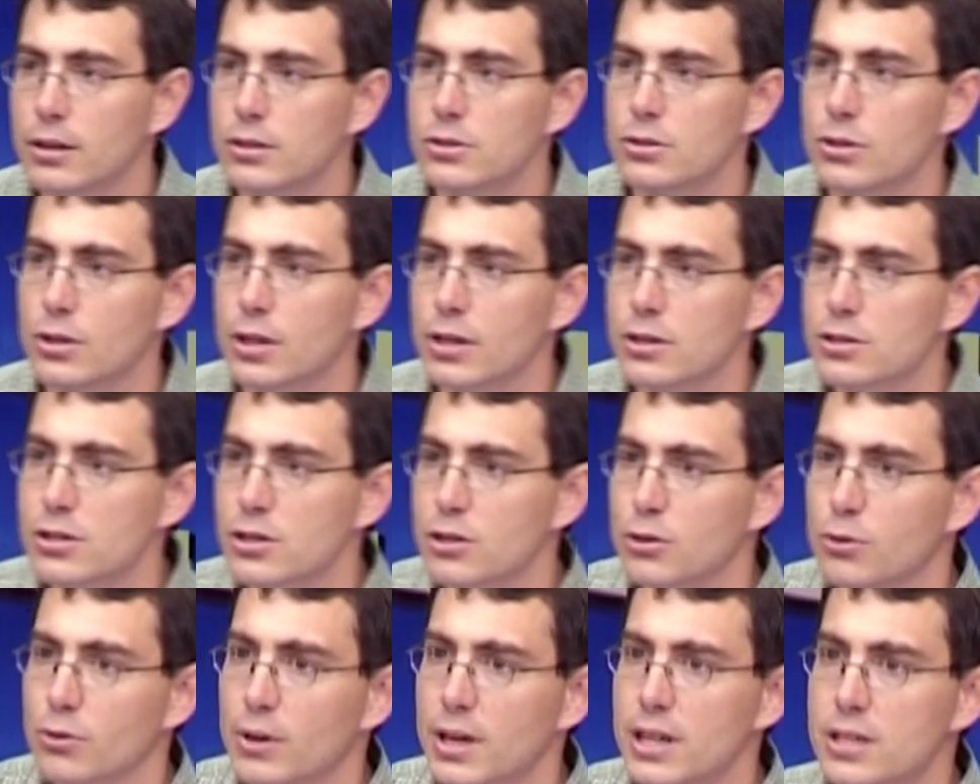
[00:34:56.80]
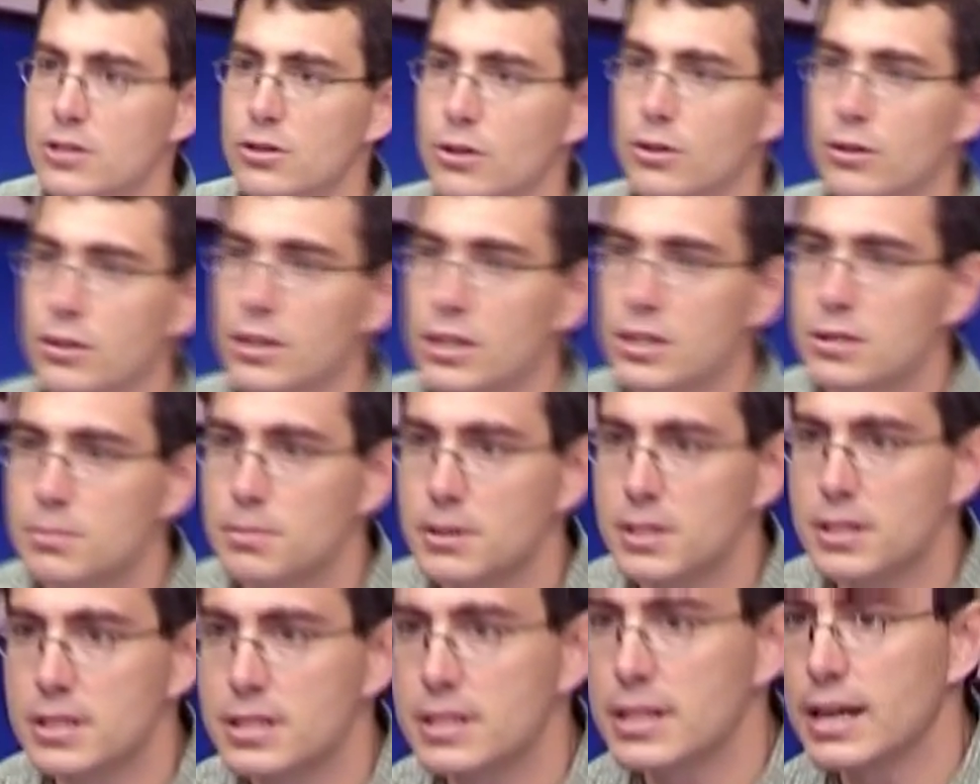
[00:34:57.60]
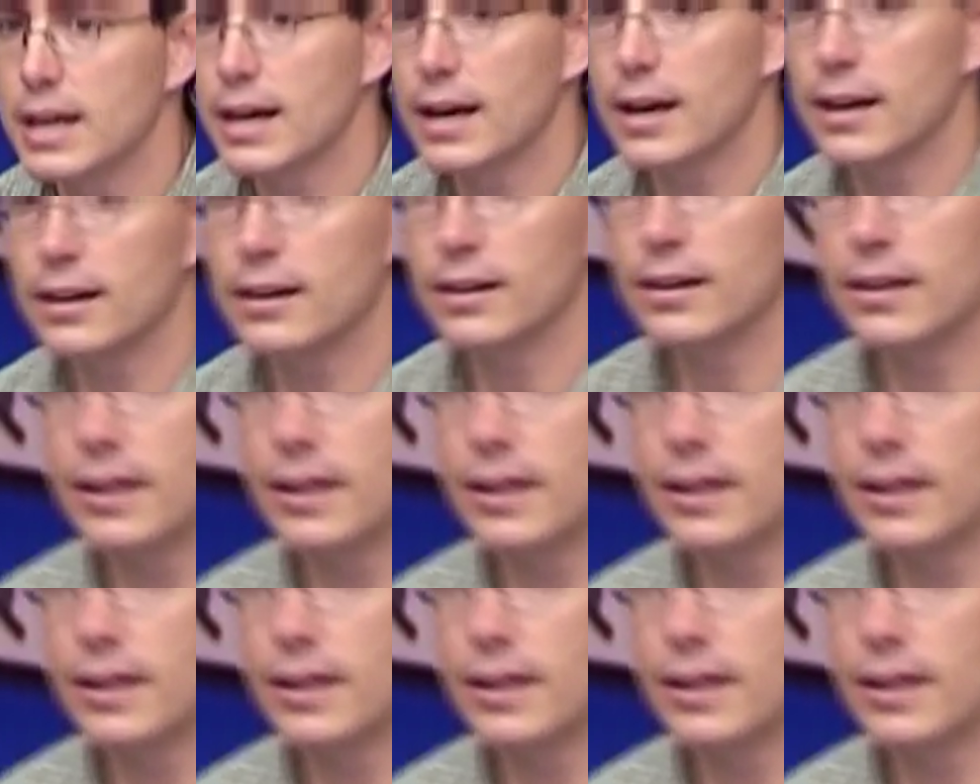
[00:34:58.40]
so there's a threshold that's been set.